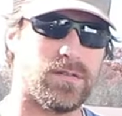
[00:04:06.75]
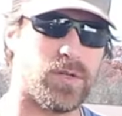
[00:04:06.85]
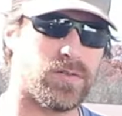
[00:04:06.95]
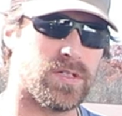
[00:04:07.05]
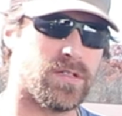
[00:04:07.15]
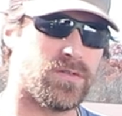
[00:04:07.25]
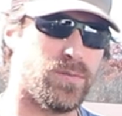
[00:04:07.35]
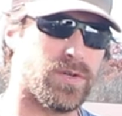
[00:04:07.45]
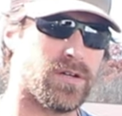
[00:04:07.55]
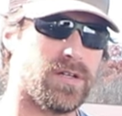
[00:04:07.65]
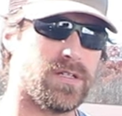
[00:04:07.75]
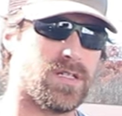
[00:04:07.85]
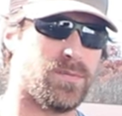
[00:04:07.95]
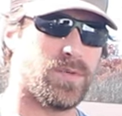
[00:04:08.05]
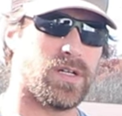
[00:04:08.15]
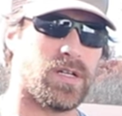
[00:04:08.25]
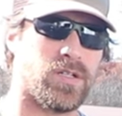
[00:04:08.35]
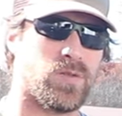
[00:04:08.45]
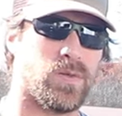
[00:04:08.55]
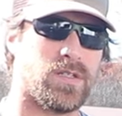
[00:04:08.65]
The motor's not super greasy, but I
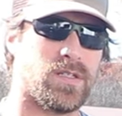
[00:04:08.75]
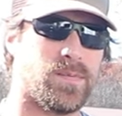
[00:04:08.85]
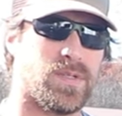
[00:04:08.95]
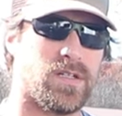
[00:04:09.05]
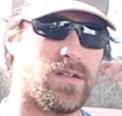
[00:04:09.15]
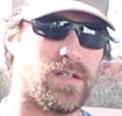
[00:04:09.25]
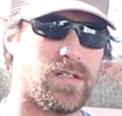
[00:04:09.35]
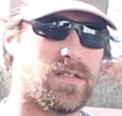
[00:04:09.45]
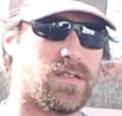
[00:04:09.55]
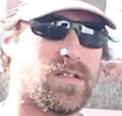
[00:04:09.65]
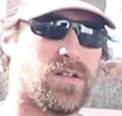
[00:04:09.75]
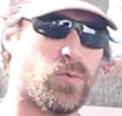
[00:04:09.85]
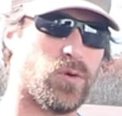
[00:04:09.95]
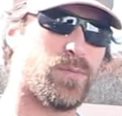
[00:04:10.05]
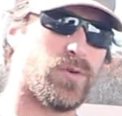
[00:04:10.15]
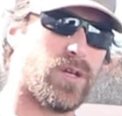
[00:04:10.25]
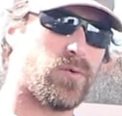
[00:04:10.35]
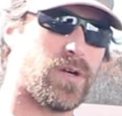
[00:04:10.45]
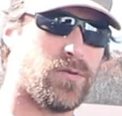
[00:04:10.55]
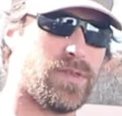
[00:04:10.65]
just want something that's going to work pretty
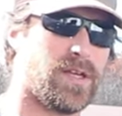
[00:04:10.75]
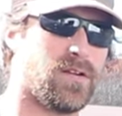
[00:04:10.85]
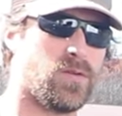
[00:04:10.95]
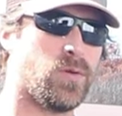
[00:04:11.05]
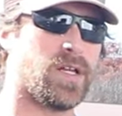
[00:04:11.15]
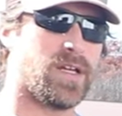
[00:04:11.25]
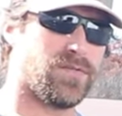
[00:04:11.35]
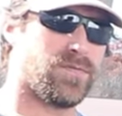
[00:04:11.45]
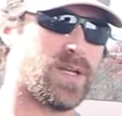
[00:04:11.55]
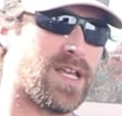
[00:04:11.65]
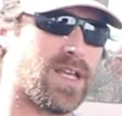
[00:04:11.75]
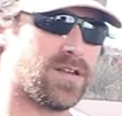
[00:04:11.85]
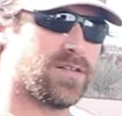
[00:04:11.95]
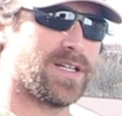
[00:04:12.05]
well without a whole lot of mechanical